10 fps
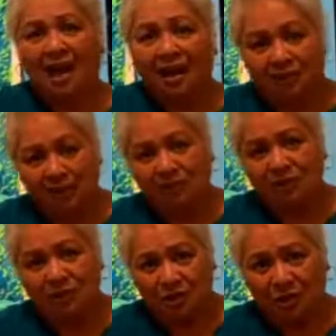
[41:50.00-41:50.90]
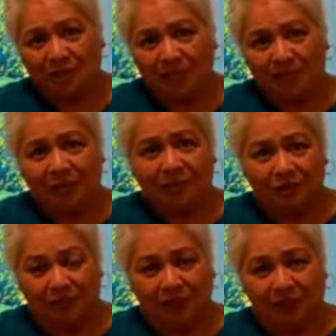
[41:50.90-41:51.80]
how about you show in my
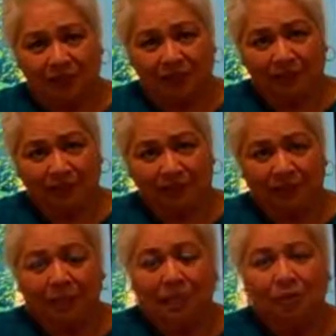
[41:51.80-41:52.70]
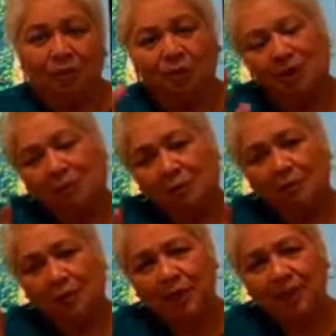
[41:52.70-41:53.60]
gallery? Well, keep
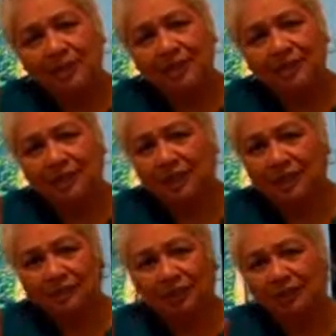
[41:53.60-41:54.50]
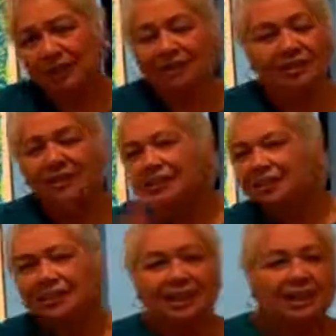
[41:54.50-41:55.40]
in mind at this time,
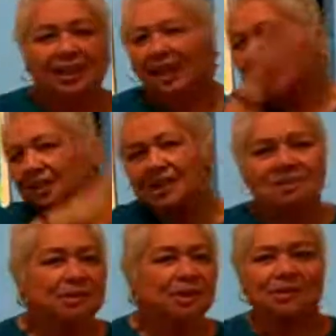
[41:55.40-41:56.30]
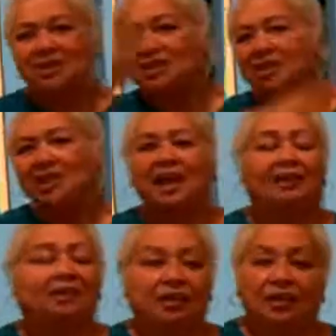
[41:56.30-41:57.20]
Adeliza McHugh did not
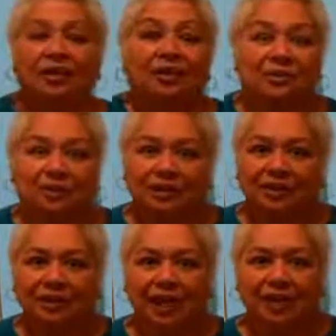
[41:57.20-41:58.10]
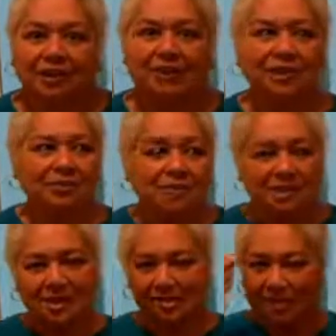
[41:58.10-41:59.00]
have any artwork in her gallery. It
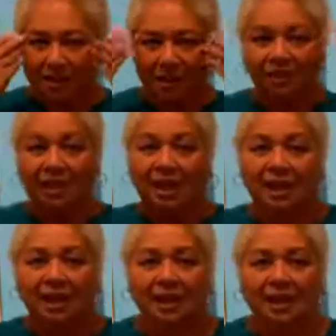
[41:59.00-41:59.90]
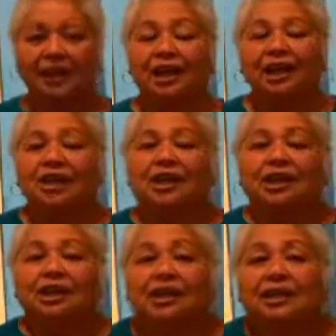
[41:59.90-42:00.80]
was a thought in her head.
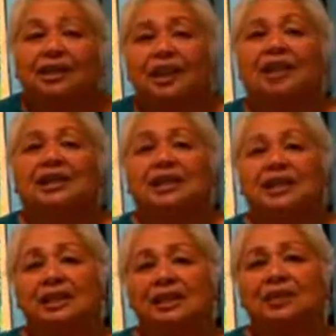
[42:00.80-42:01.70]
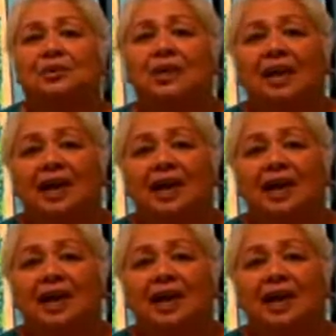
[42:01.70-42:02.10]
Look, candy game didn't work